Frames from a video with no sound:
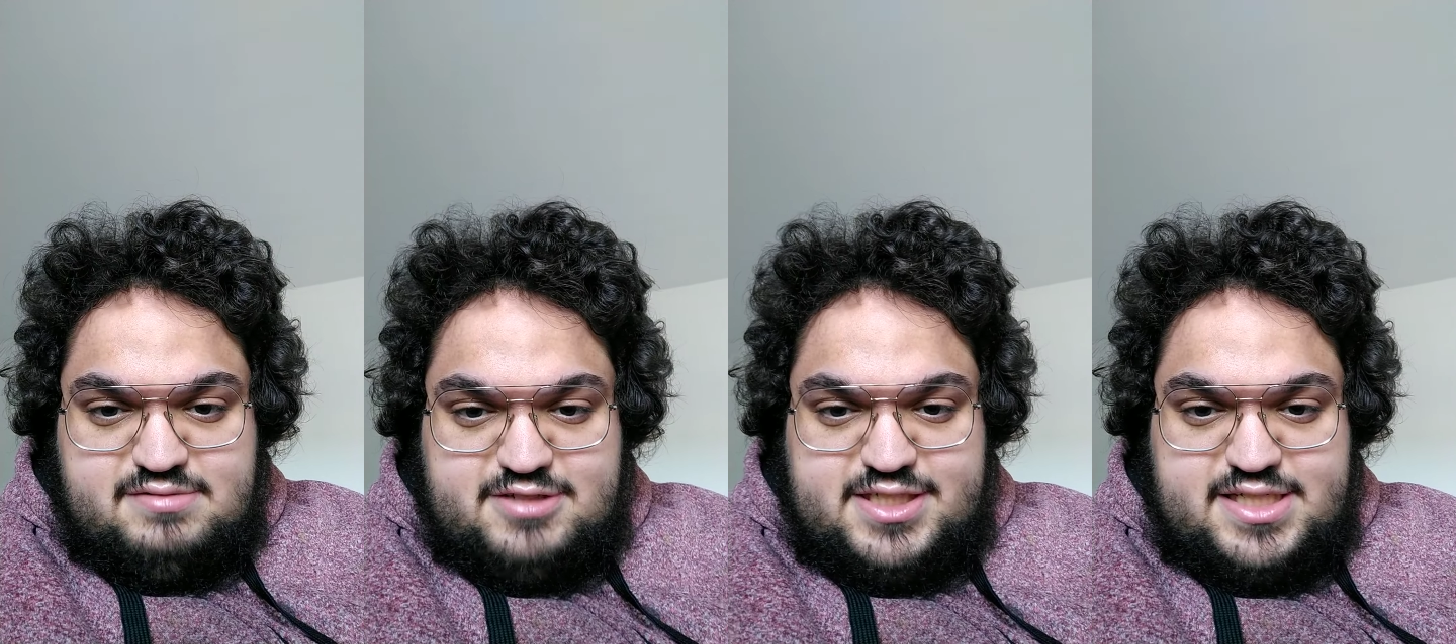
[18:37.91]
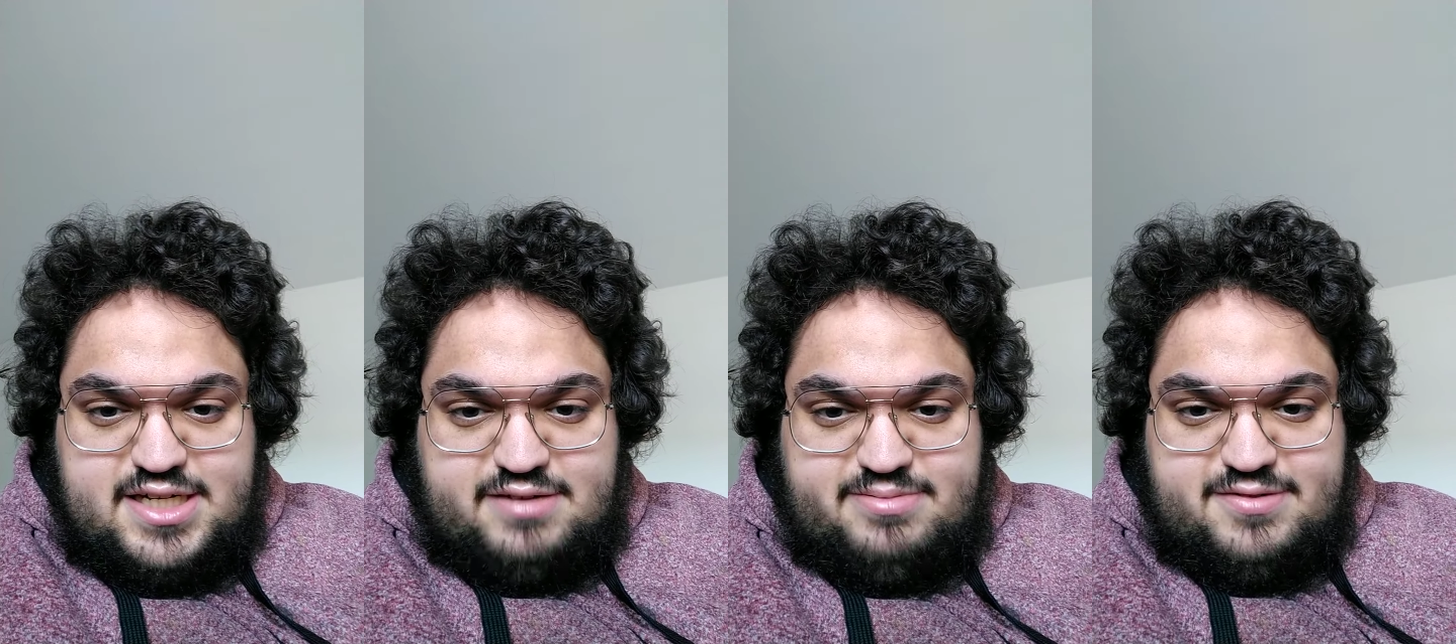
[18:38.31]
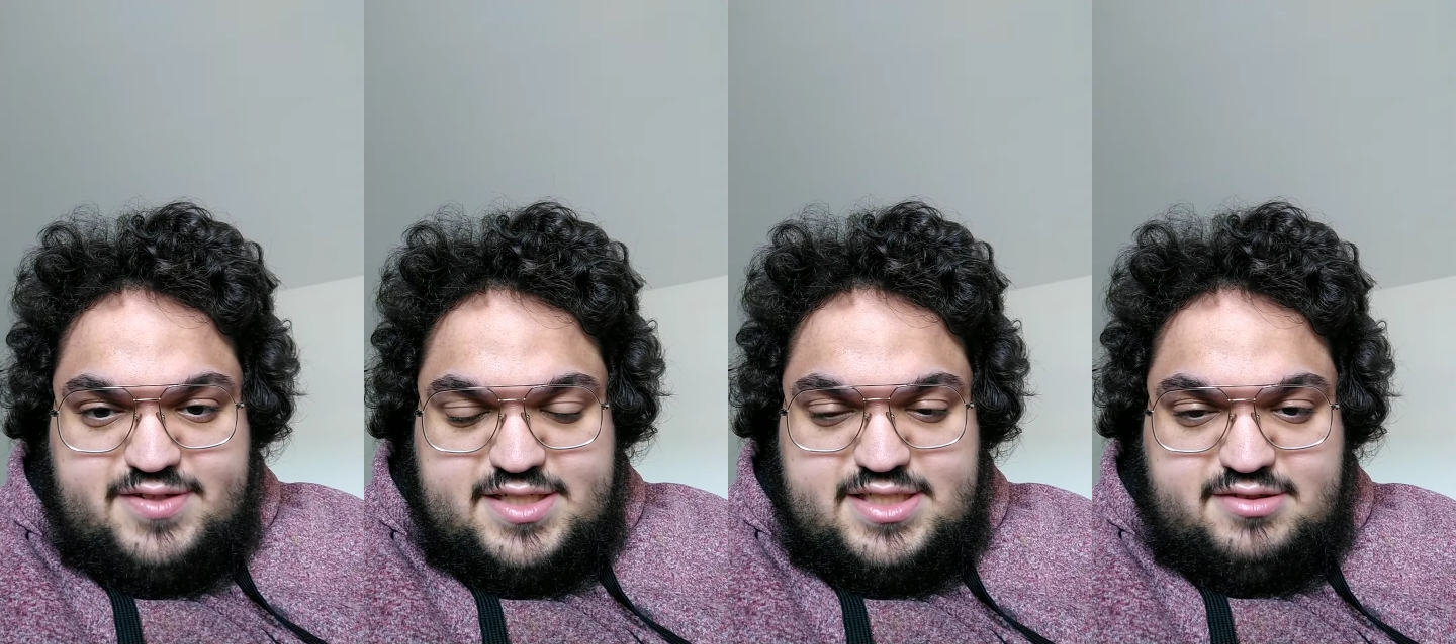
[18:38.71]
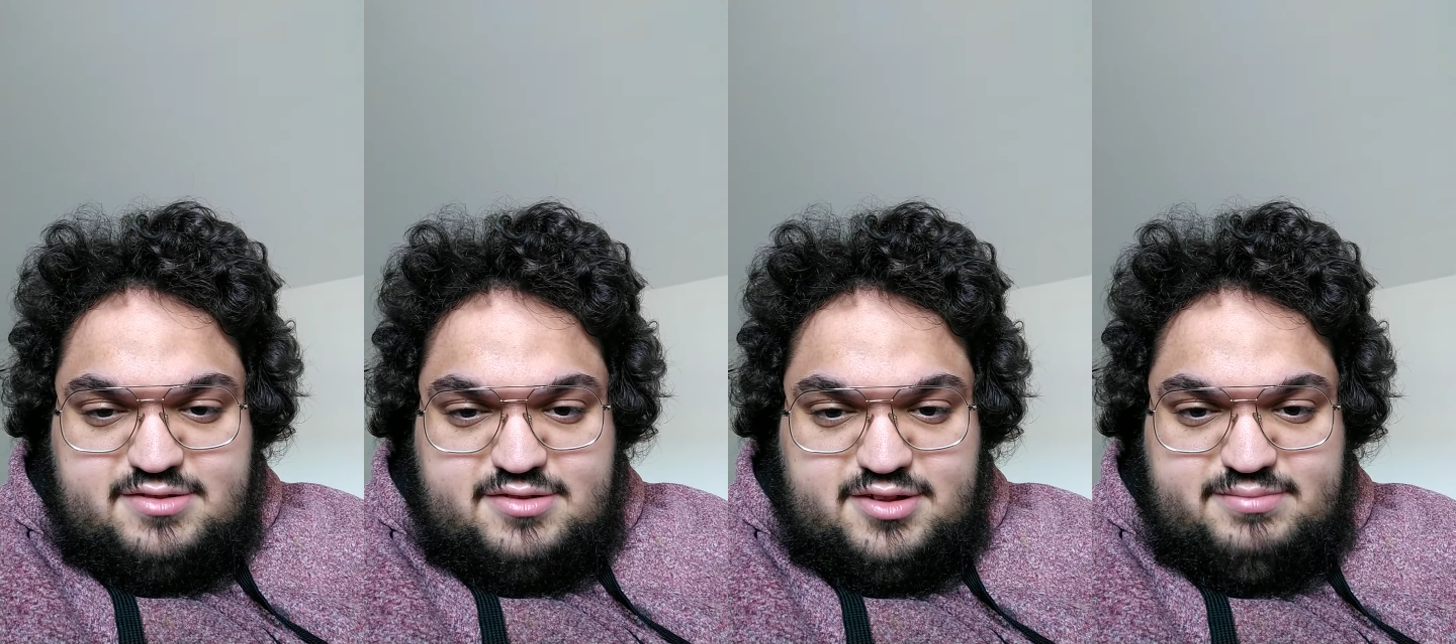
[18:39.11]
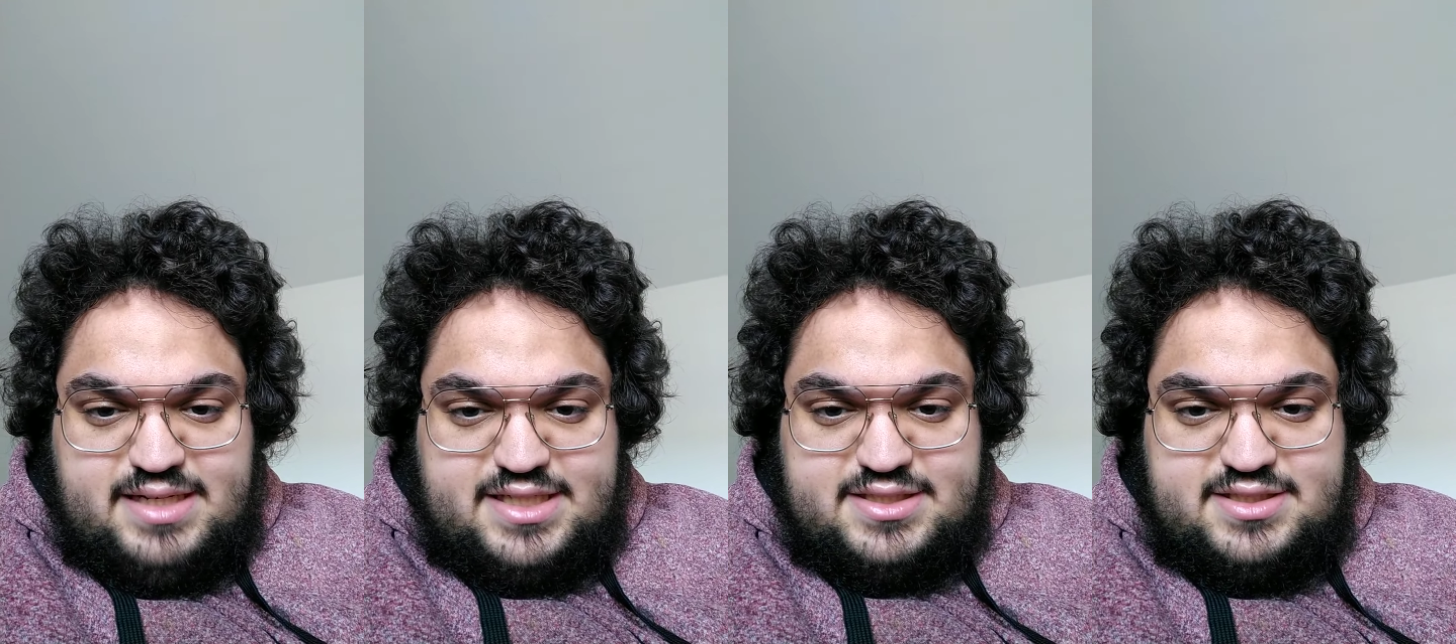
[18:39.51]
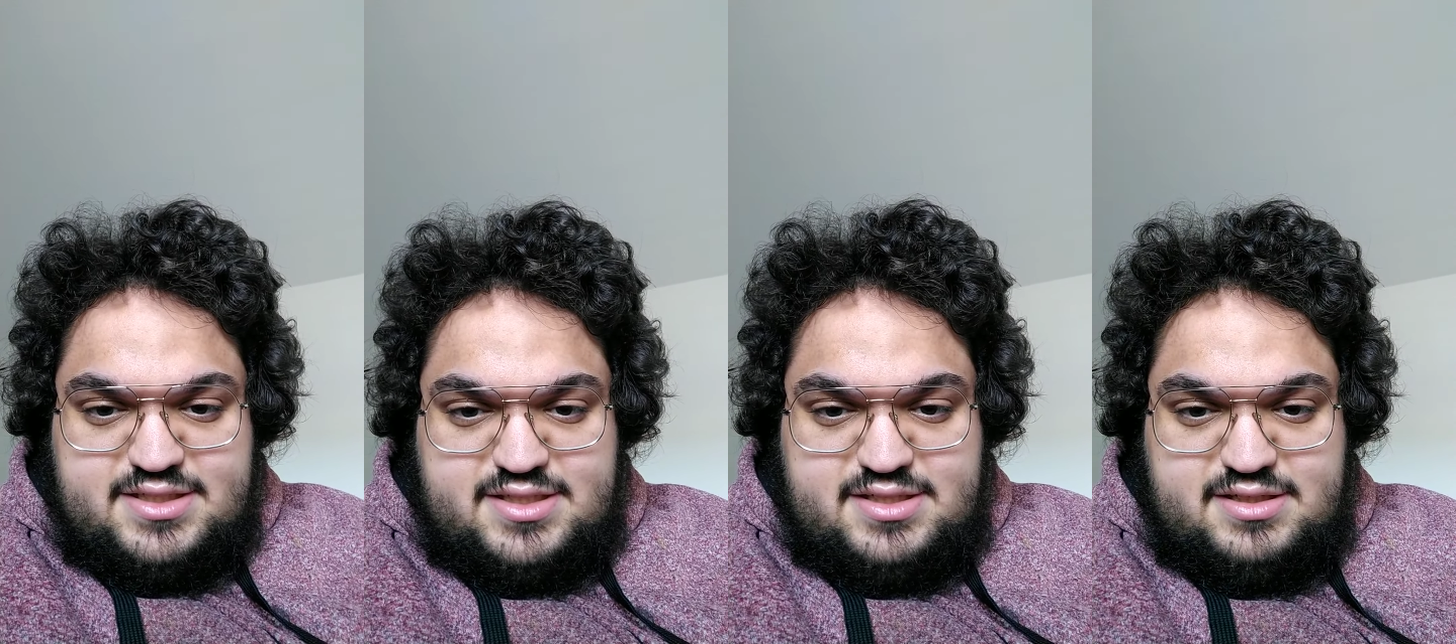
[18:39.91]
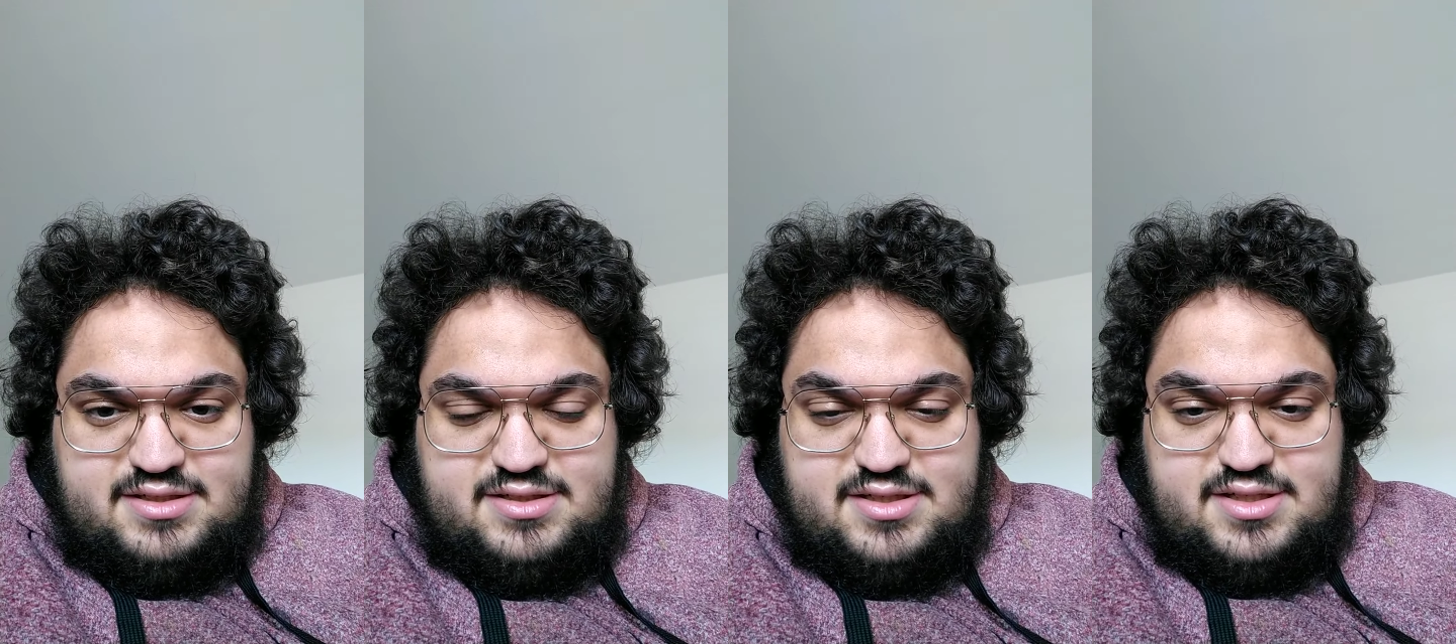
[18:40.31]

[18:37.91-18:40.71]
with the help of his old master